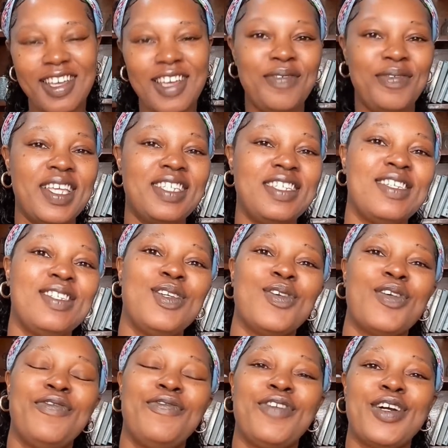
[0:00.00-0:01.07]
If this is
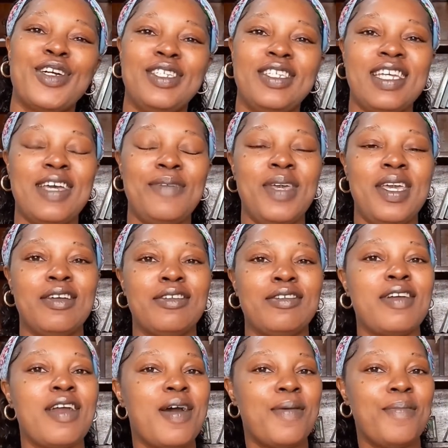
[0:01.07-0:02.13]
your first time here,